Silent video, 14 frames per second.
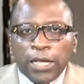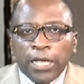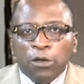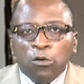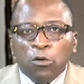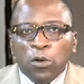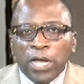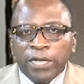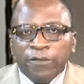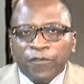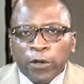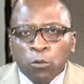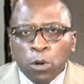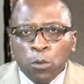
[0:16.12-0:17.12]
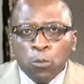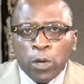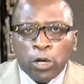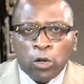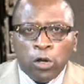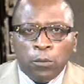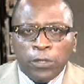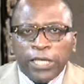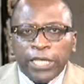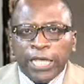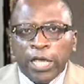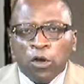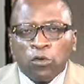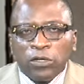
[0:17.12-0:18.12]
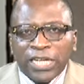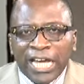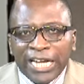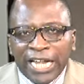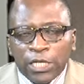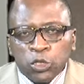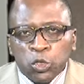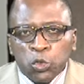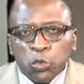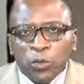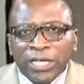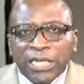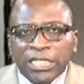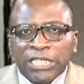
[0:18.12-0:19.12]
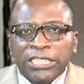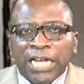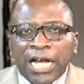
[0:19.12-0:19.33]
Hello and very warm welcome here on Canal 2 English